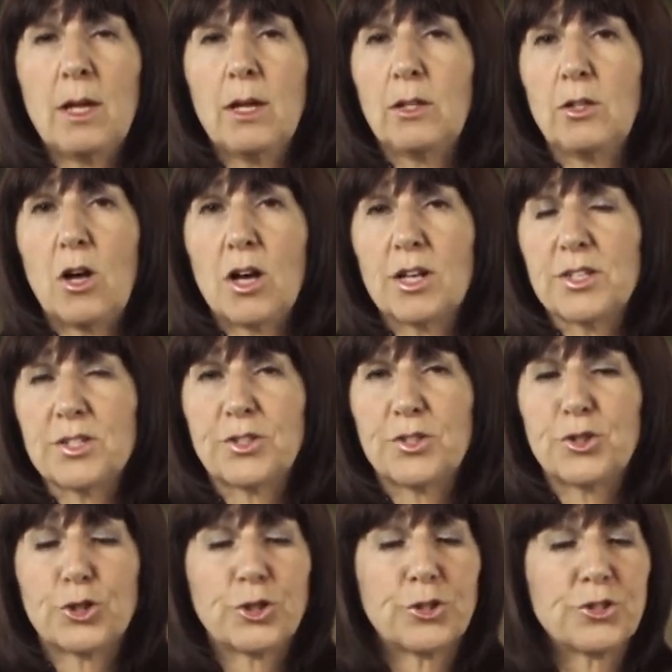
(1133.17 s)
Lost to the
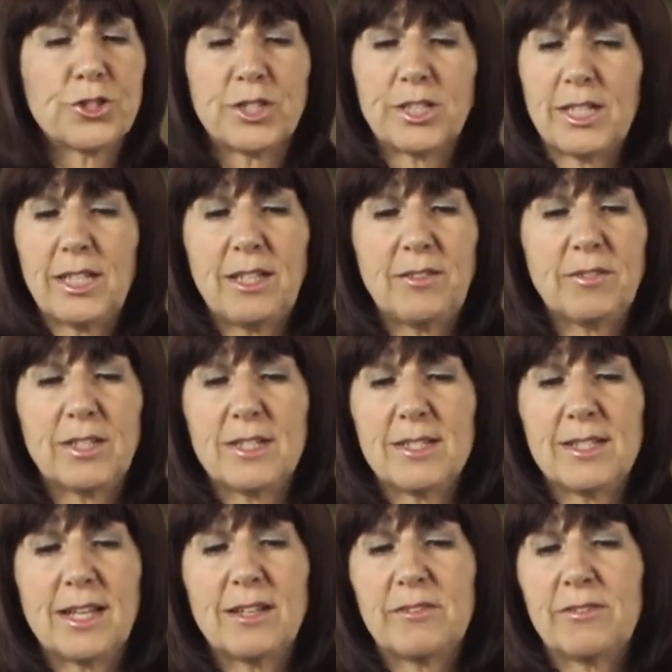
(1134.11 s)
church, and he even
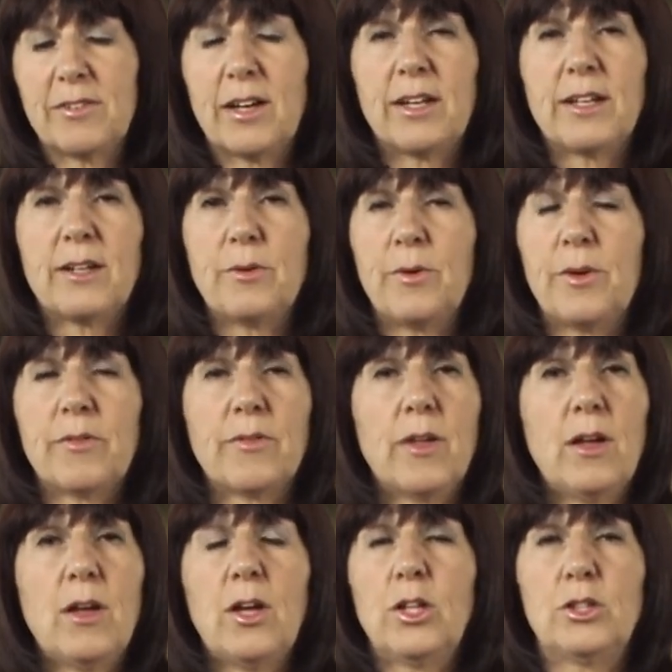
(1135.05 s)
identified it with
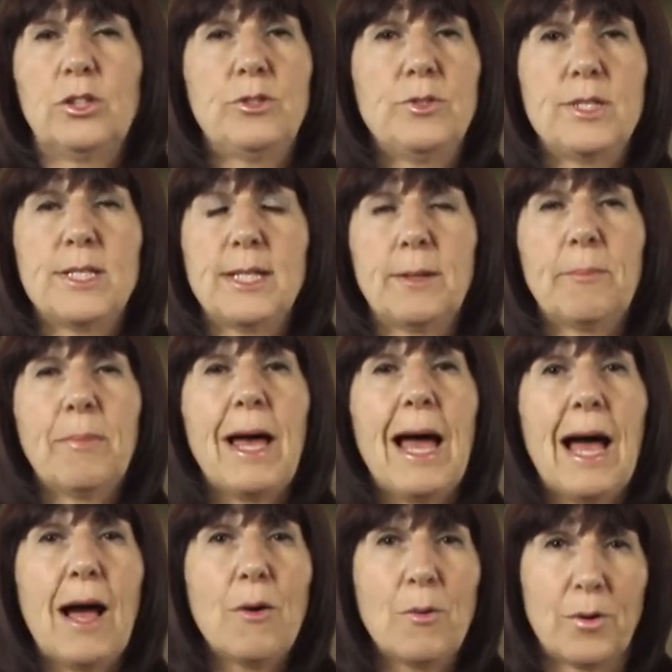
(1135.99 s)
losing
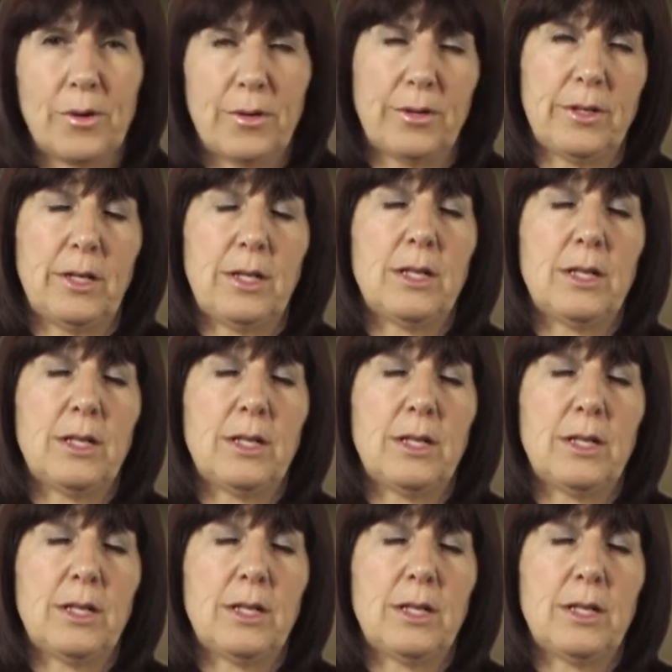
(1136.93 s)
power.